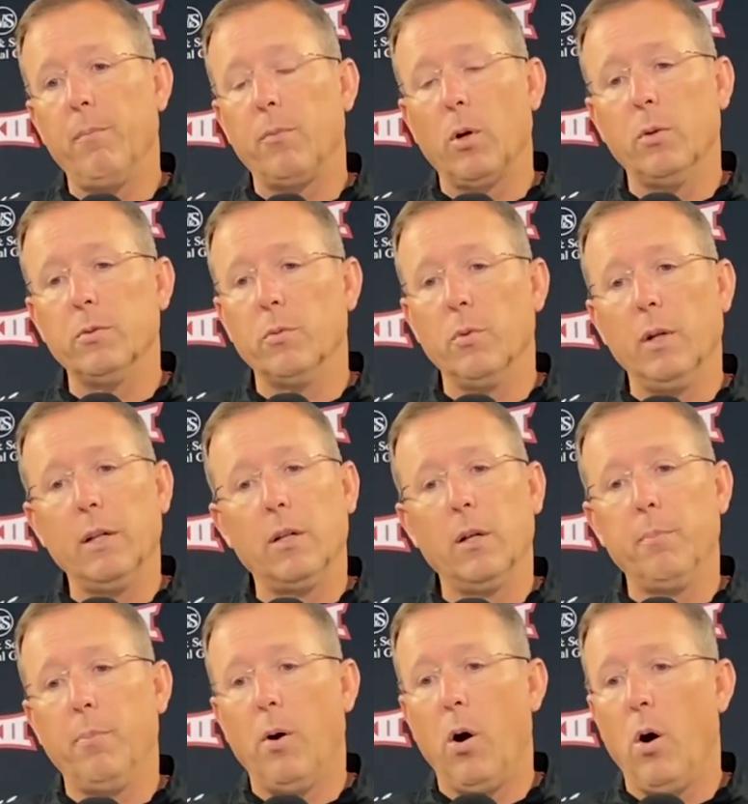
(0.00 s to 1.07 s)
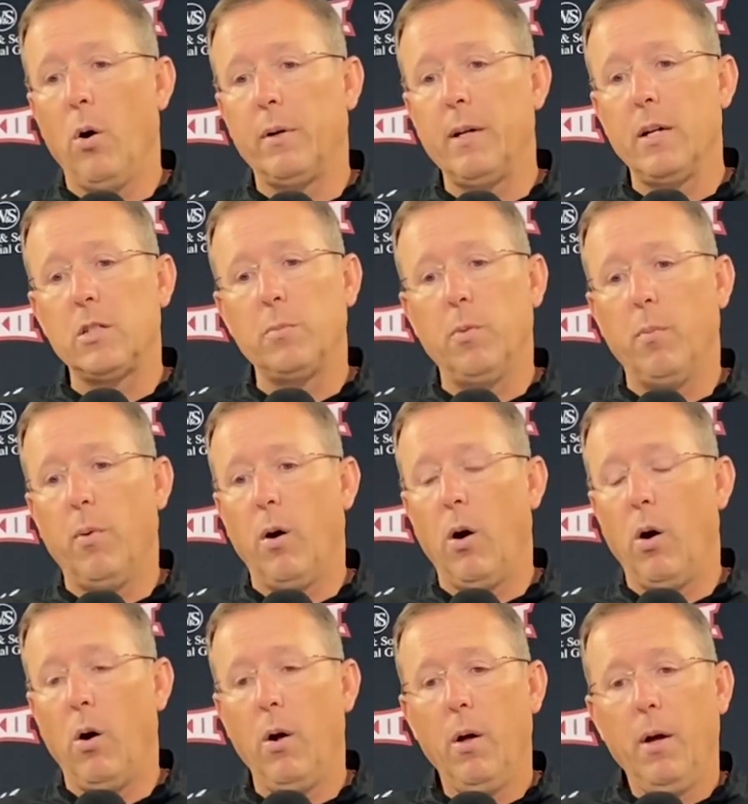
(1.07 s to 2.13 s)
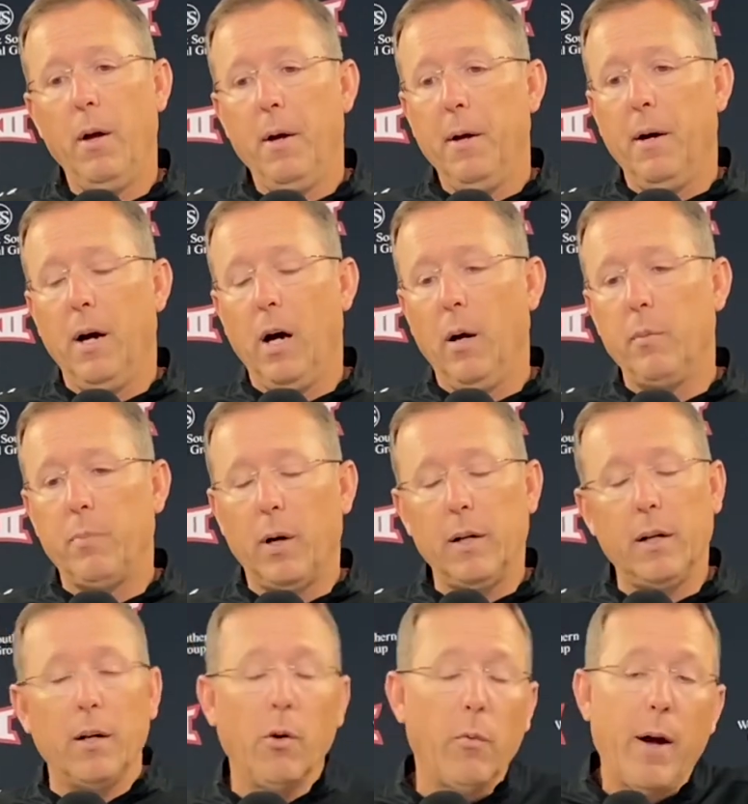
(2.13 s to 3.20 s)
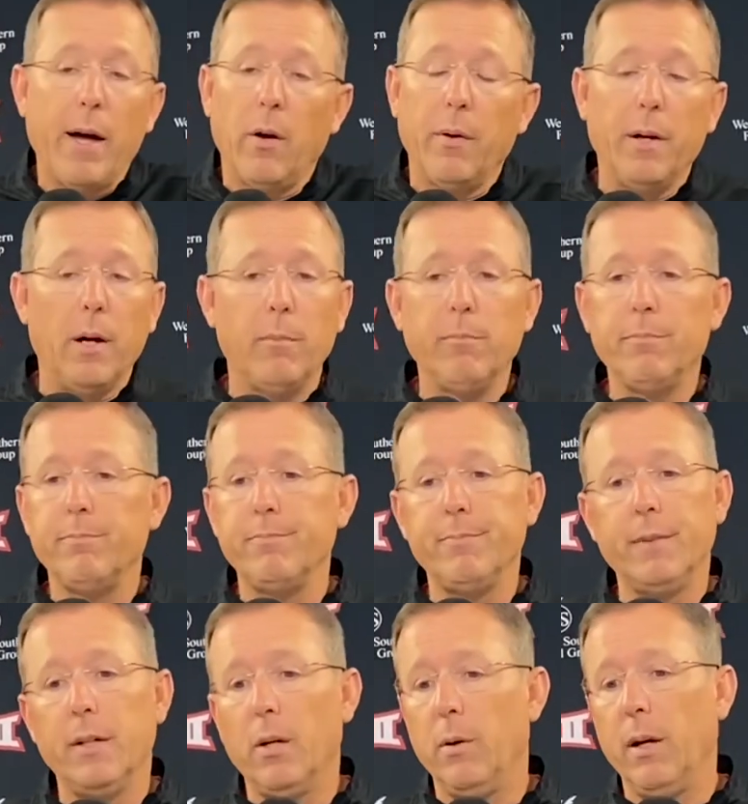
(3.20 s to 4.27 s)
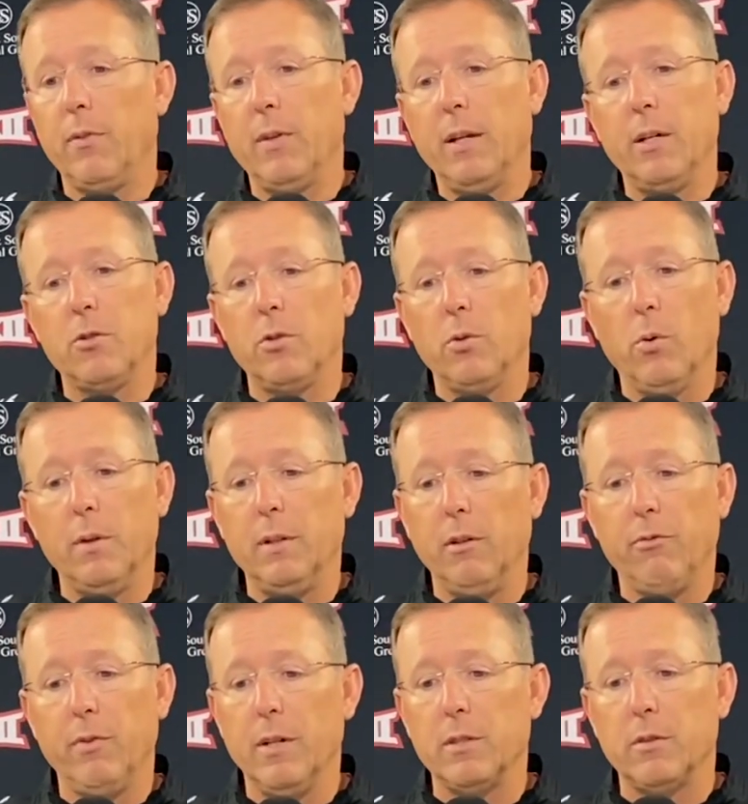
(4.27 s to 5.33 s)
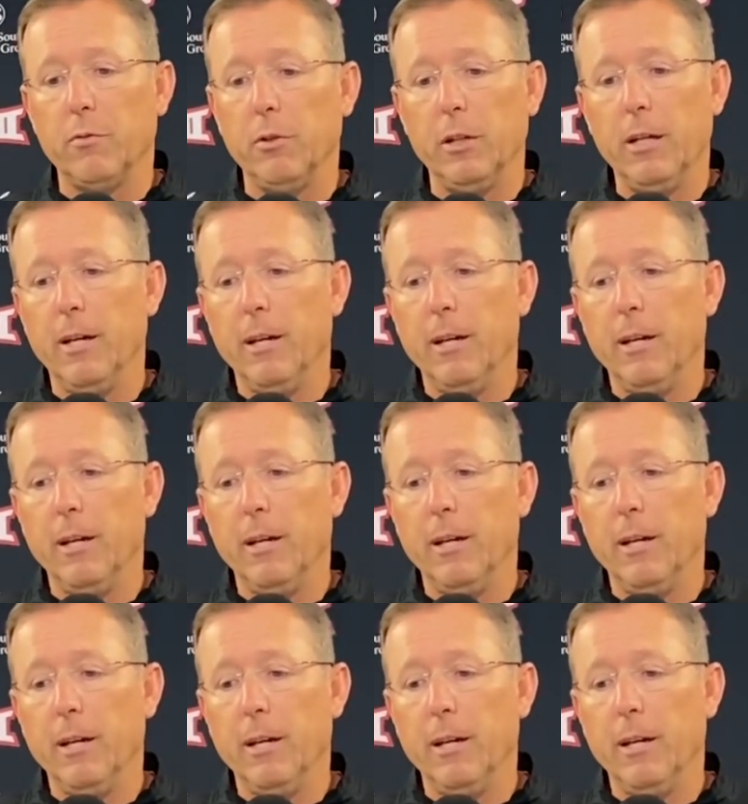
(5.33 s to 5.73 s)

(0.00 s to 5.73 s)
Throws a really good ball, catchable ball. You're probably not going to rattle him. Anything that you're doing defensively.